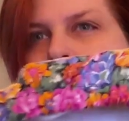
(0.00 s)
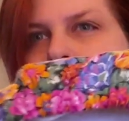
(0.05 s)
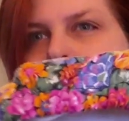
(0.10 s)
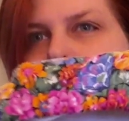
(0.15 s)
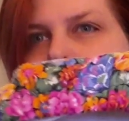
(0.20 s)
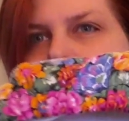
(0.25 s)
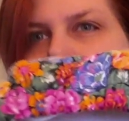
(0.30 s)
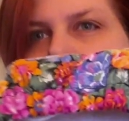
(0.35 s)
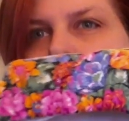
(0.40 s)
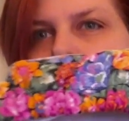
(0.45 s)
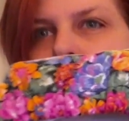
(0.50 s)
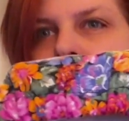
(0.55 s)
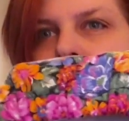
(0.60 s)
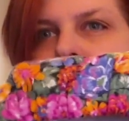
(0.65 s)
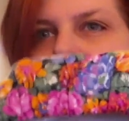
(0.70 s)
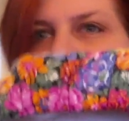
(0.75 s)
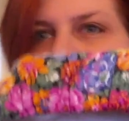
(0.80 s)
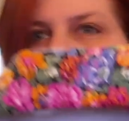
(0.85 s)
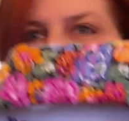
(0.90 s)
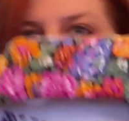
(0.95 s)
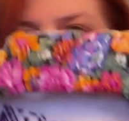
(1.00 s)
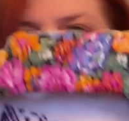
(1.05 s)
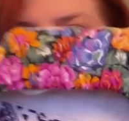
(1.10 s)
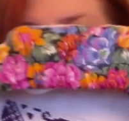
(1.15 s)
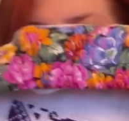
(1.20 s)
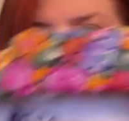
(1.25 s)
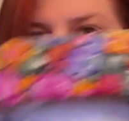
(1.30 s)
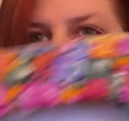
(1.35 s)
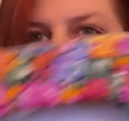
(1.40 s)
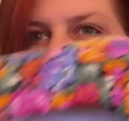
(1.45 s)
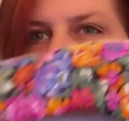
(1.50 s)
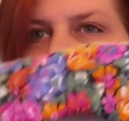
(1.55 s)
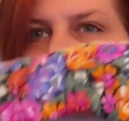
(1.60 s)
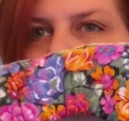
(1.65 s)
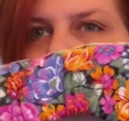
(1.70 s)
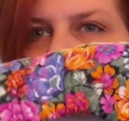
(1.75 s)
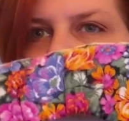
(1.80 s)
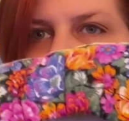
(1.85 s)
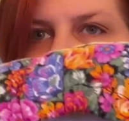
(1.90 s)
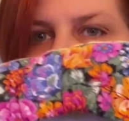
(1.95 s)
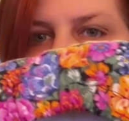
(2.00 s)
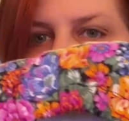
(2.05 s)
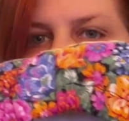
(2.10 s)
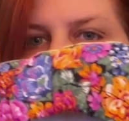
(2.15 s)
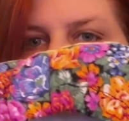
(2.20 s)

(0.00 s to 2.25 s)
This is what I've gotten on this so far.